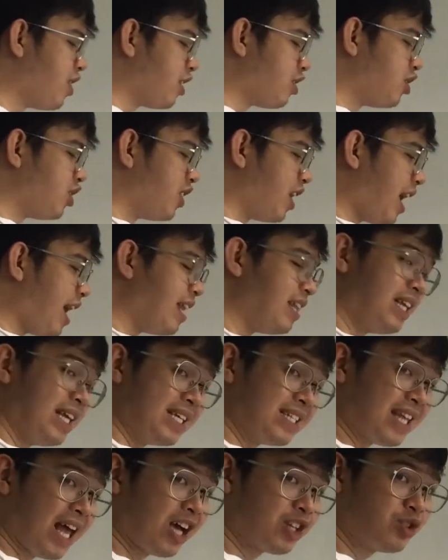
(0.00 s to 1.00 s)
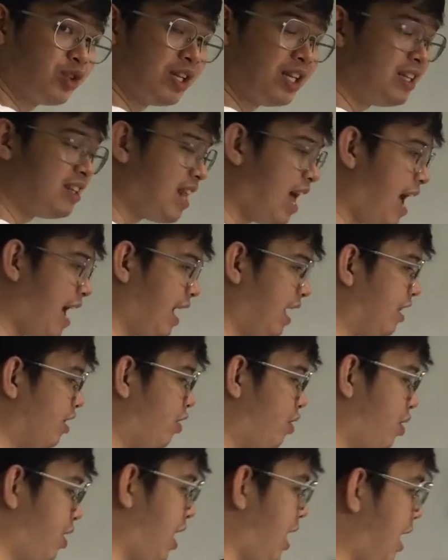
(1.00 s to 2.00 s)
that your n is actually 9,
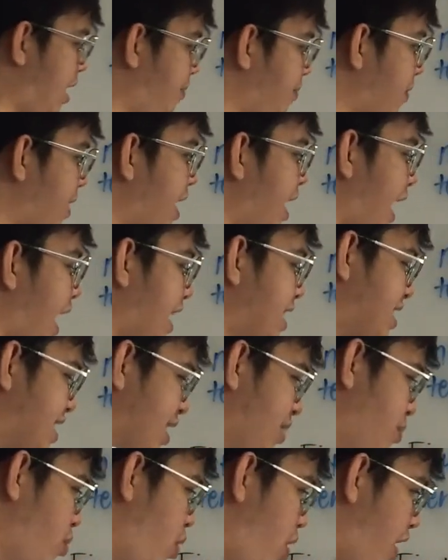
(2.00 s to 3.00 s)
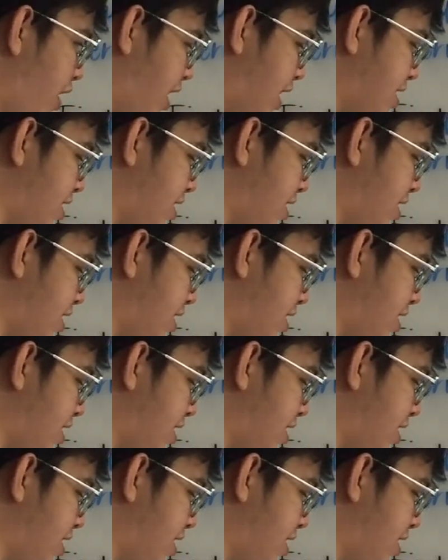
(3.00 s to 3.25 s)
okay? A sub 1